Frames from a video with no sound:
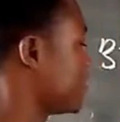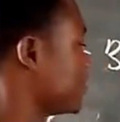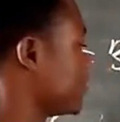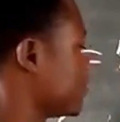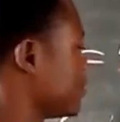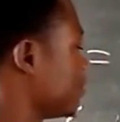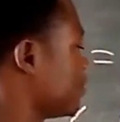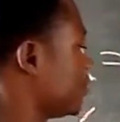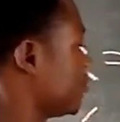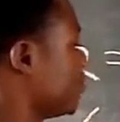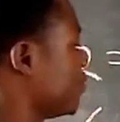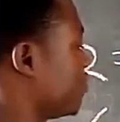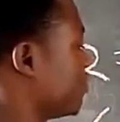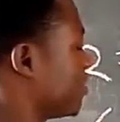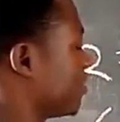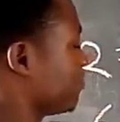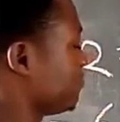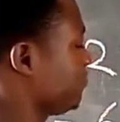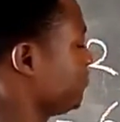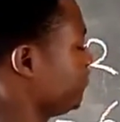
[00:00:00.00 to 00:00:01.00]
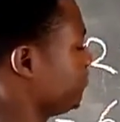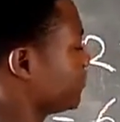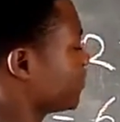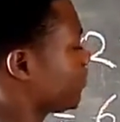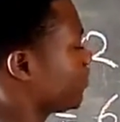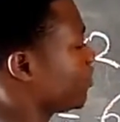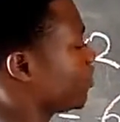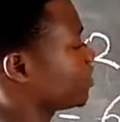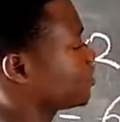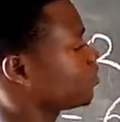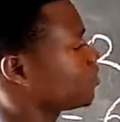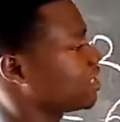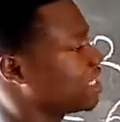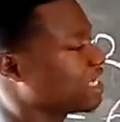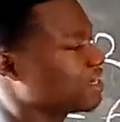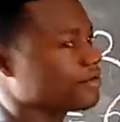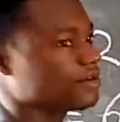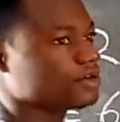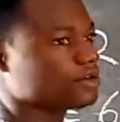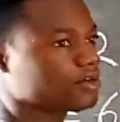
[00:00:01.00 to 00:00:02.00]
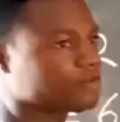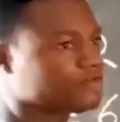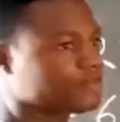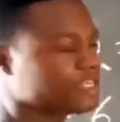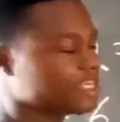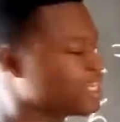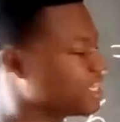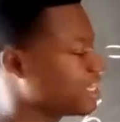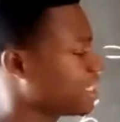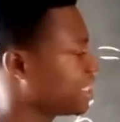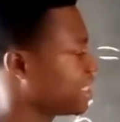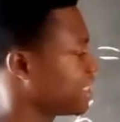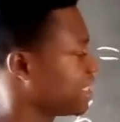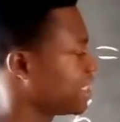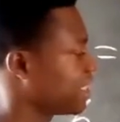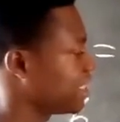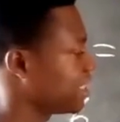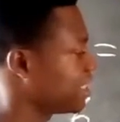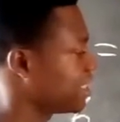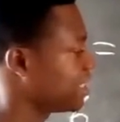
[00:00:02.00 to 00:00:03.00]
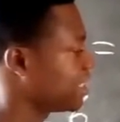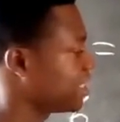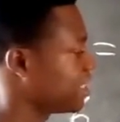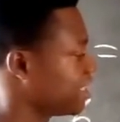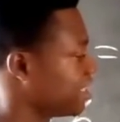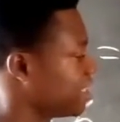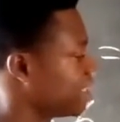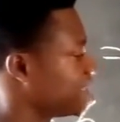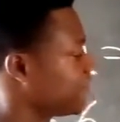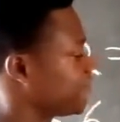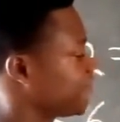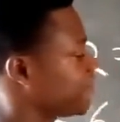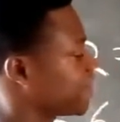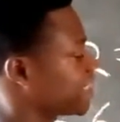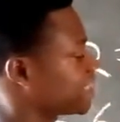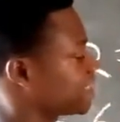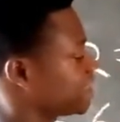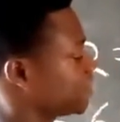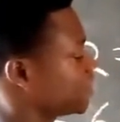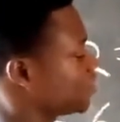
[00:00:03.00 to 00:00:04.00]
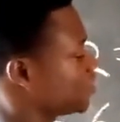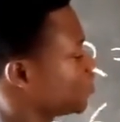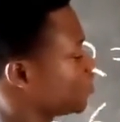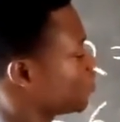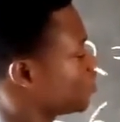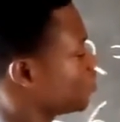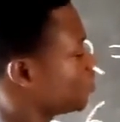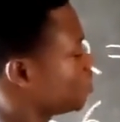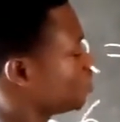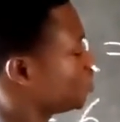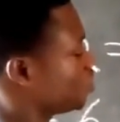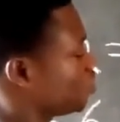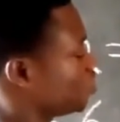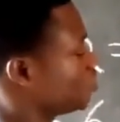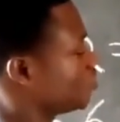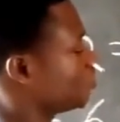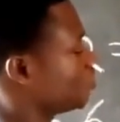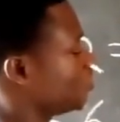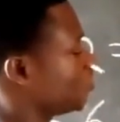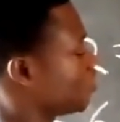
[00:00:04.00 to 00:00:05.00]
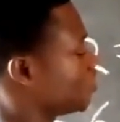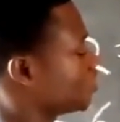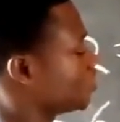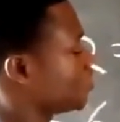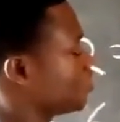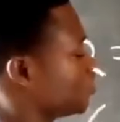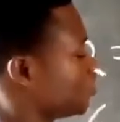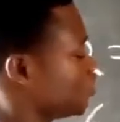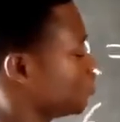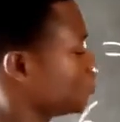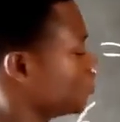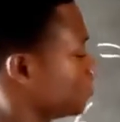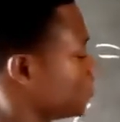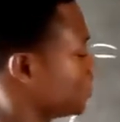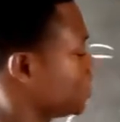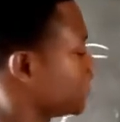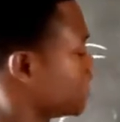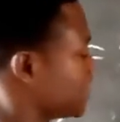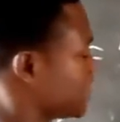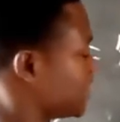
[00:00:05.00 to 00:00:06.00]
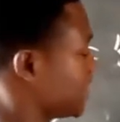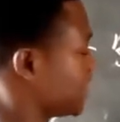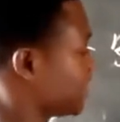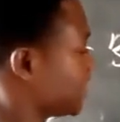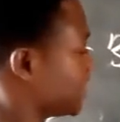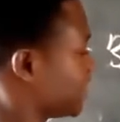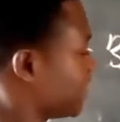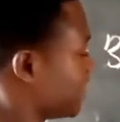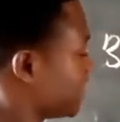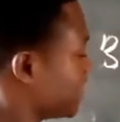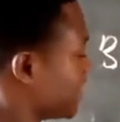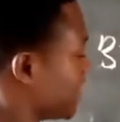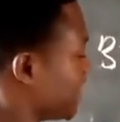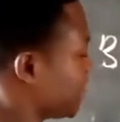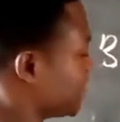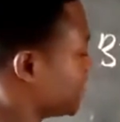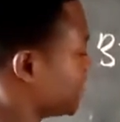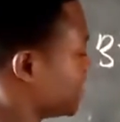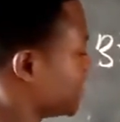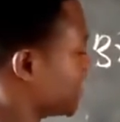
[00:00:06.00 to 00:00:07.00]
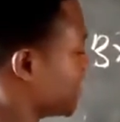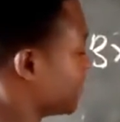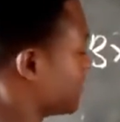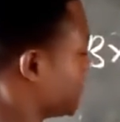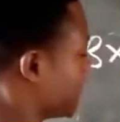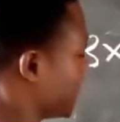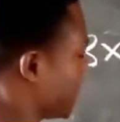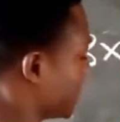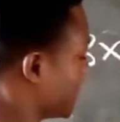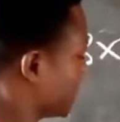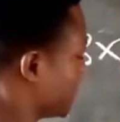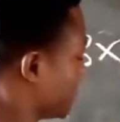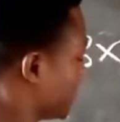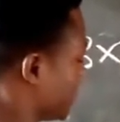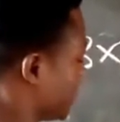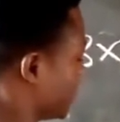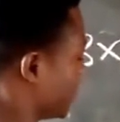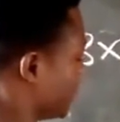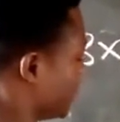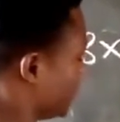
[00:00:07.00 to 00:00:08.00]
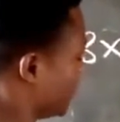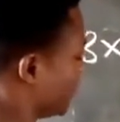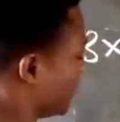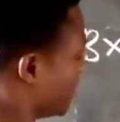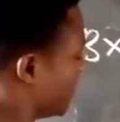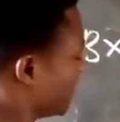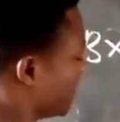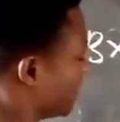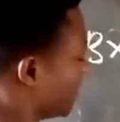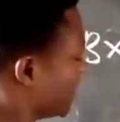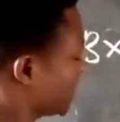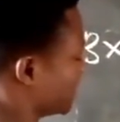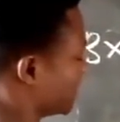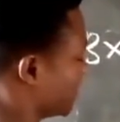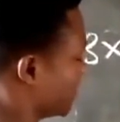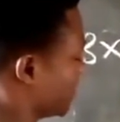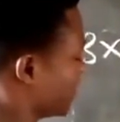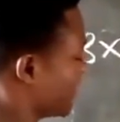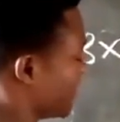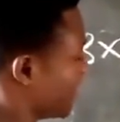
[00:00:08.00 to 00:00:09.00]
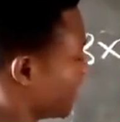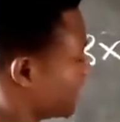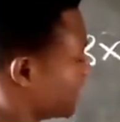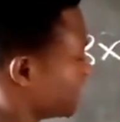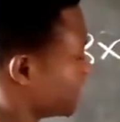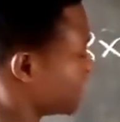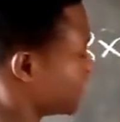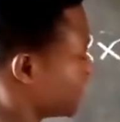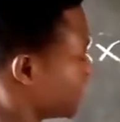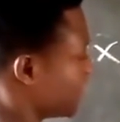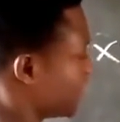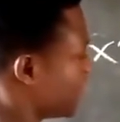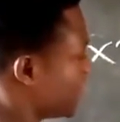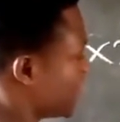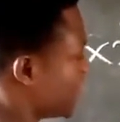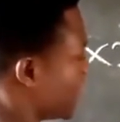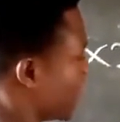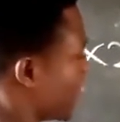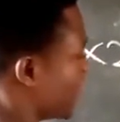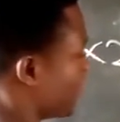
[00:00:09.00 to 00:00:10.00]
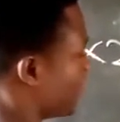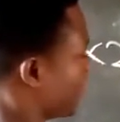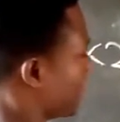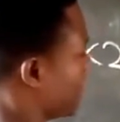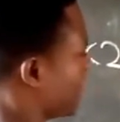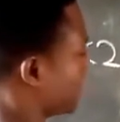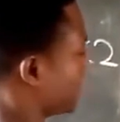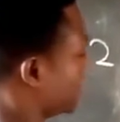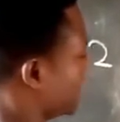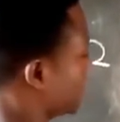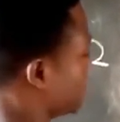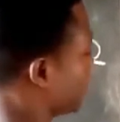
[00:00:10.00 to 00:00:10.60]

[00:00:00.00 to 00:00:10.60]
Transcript: So we want to get rid of the fraction. So 2 goes into 6 3 times x, get that 3x plus